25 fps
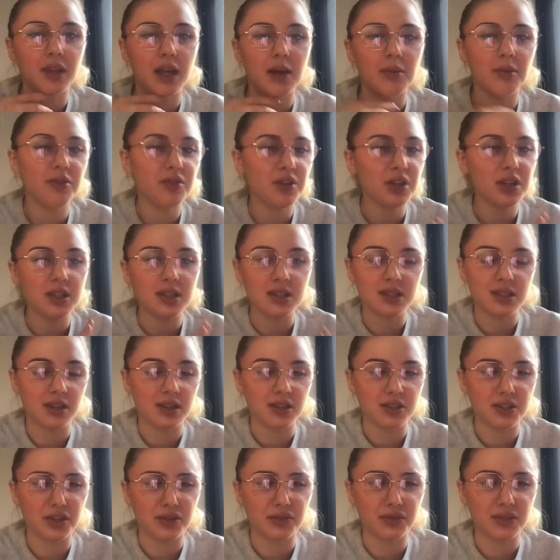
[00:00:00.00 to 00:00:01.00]
And they're going to discuss
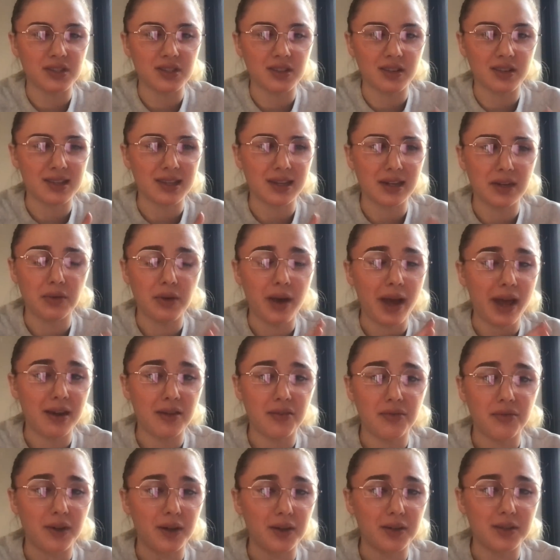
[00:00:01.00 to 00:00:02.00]
Jeffree Star's like little
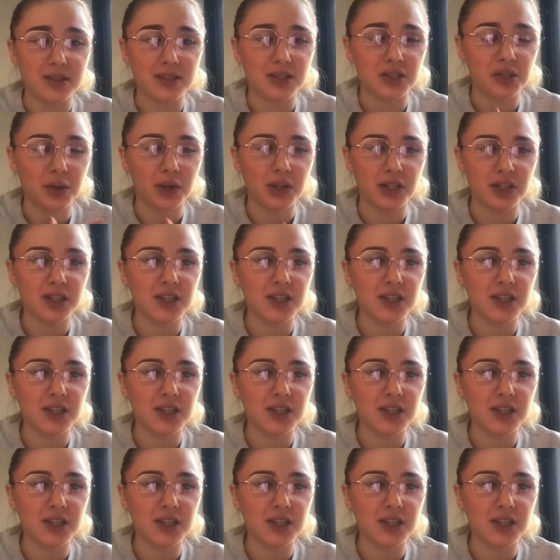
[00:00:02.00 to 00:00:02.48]
NFL situation.